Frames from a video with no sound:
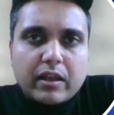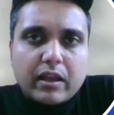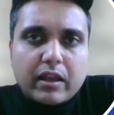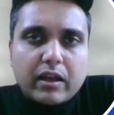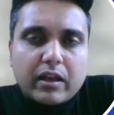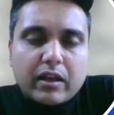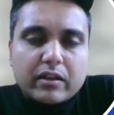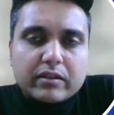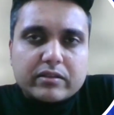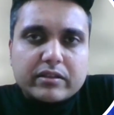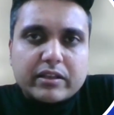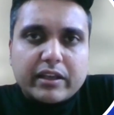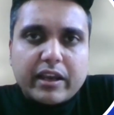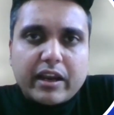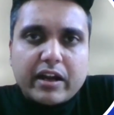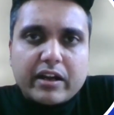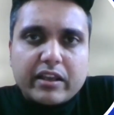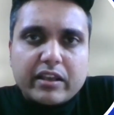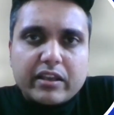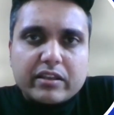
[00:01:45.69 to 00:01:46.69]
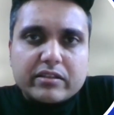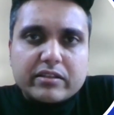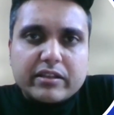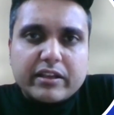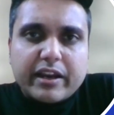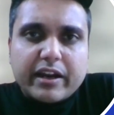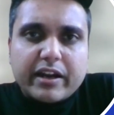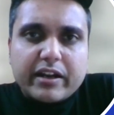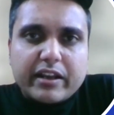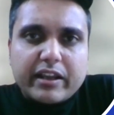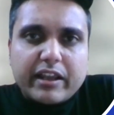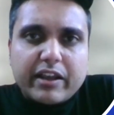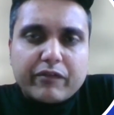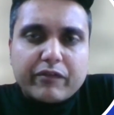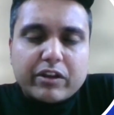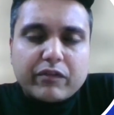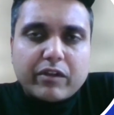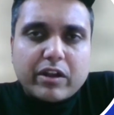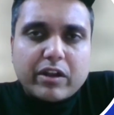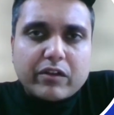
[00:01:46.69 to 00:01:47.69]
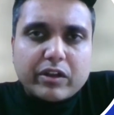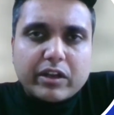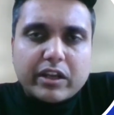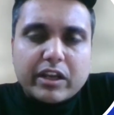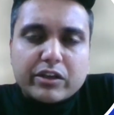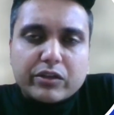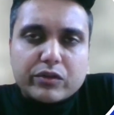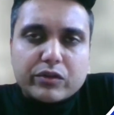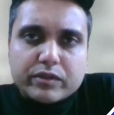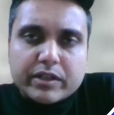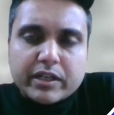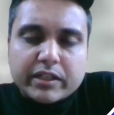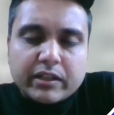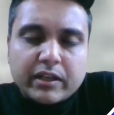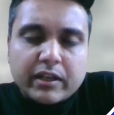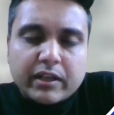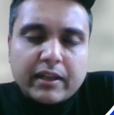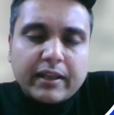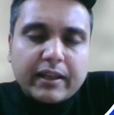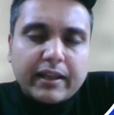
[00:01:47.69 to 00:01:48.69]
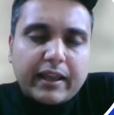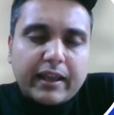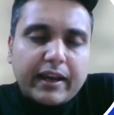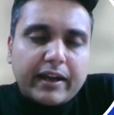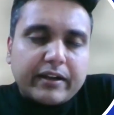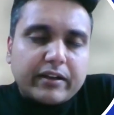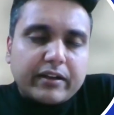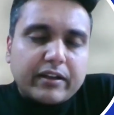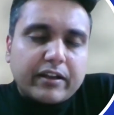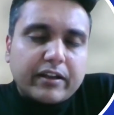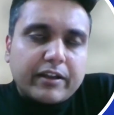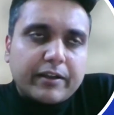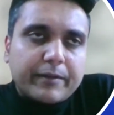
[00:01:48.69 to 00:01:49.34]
CKD, CLD, everywhere we can use it, and